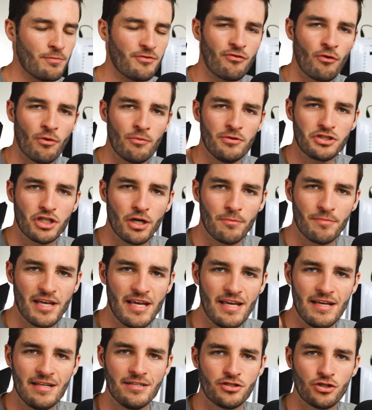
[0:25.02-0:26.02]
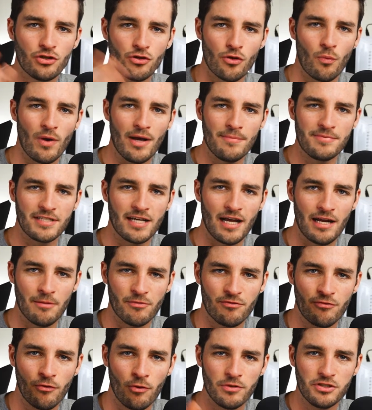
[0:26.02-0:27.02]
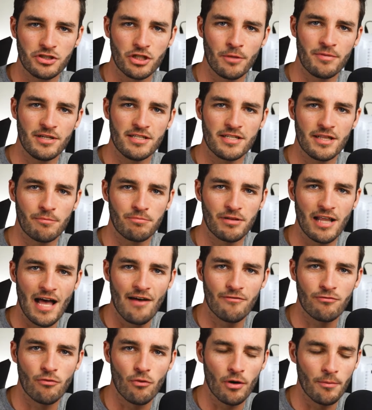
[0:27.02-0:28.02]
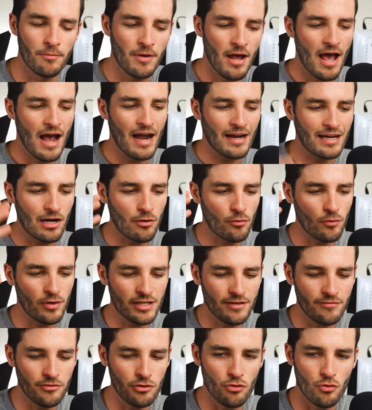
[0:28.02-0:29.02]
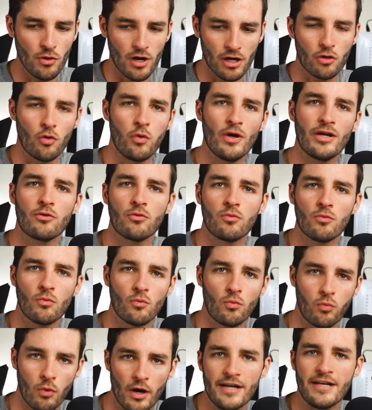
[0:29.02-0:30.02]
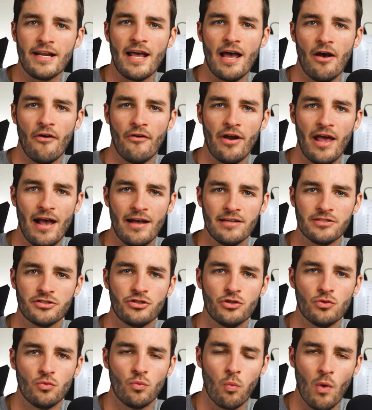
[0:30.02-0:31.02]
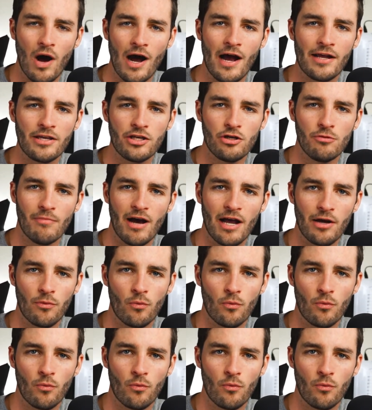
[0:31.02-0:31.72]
before we jump into the website and before we jump into the platform, I kind of want to give you a quick rundown as to why you might